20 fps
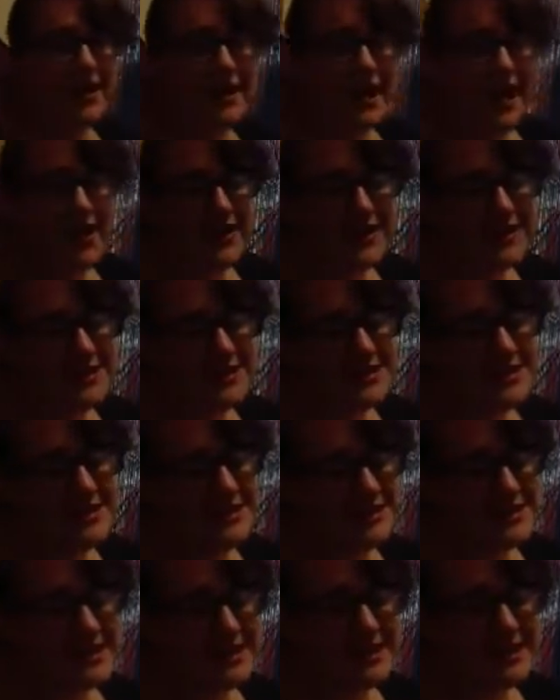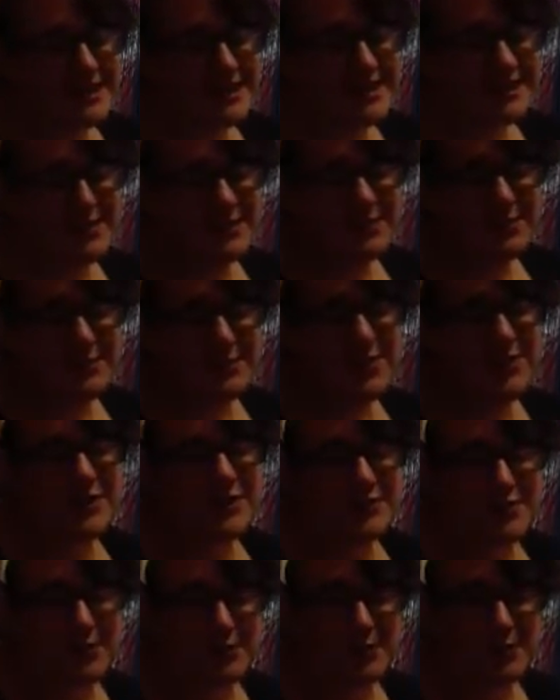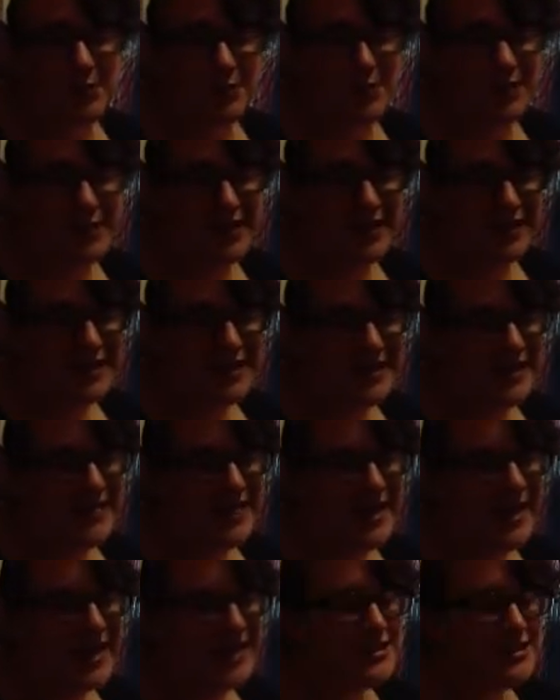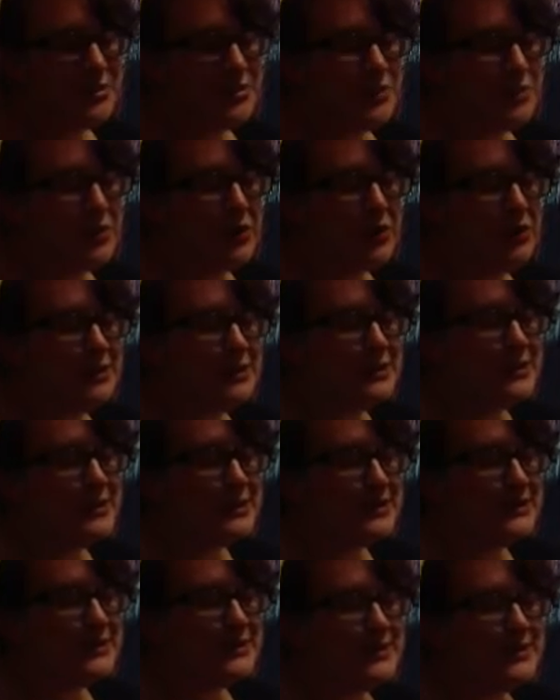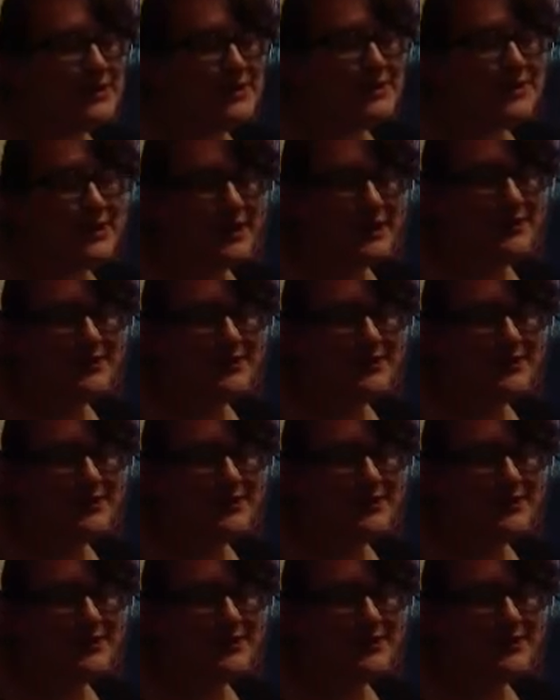Allison and Danny lived up the way. And so we would always, like, do these dumb